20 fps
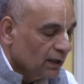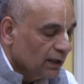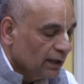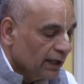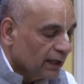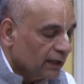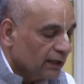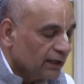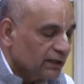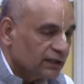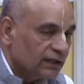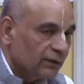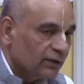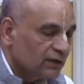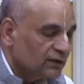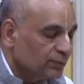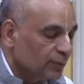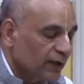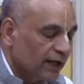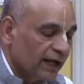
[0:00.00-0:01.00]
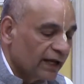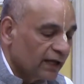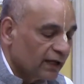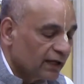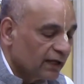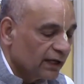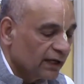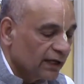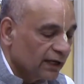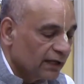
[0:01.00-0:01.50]
And Krishna was playing,
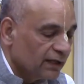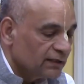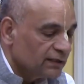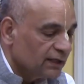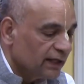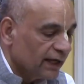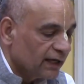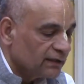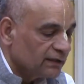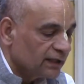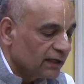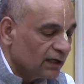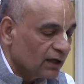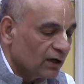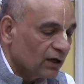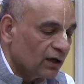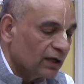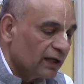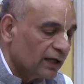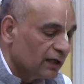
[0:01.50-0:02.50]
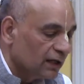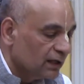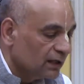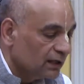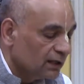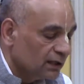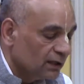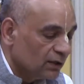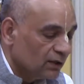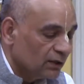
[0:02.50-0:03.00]
kicking his legs and all,
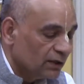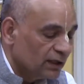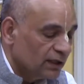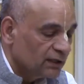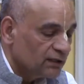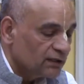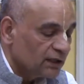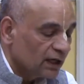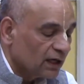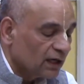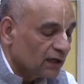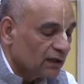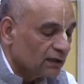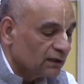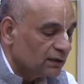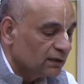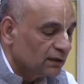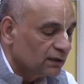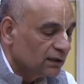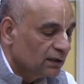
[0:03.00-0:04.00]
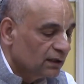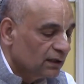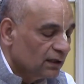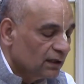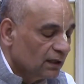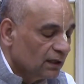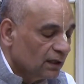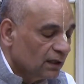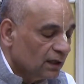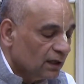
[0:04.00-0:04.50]
and you know, he suckled
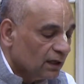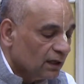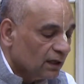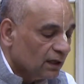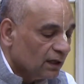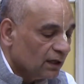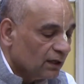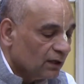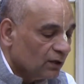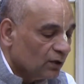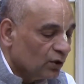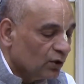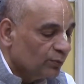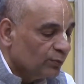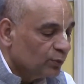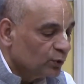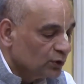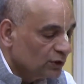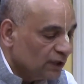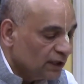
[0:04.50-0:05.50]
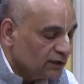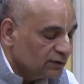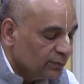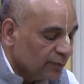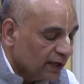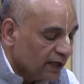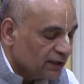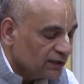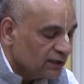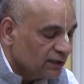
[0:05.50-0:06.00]
uh, on Putana's
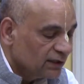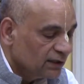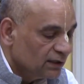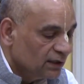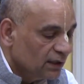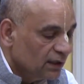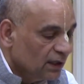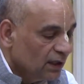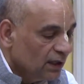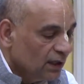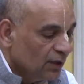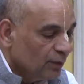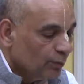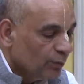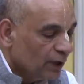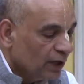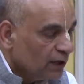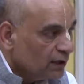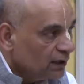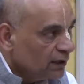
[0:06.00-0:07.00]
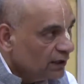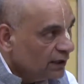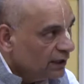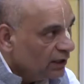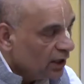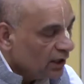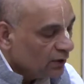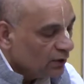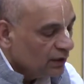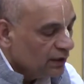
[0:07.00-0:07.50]
breast. But he
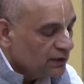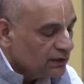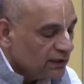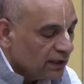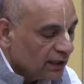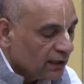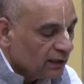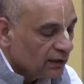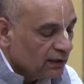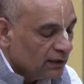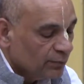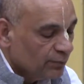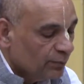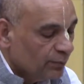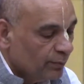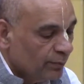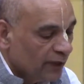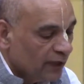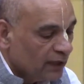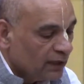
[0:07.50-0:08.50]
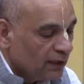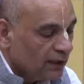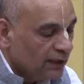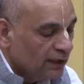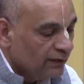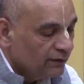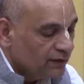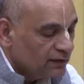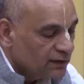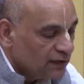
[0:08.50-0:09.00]
not only suckled the milk, he
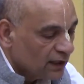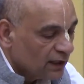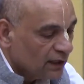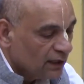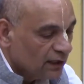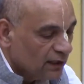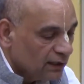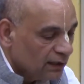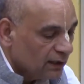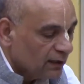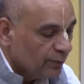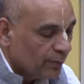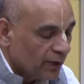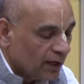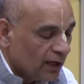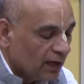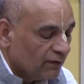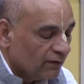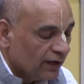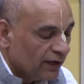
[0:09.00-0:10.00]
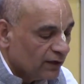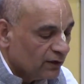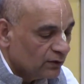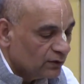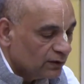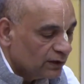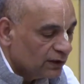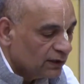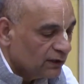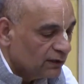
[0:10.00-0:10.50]
even suckled her
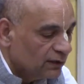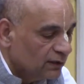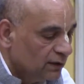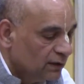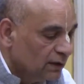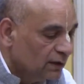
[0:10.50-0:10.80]
pranavayu and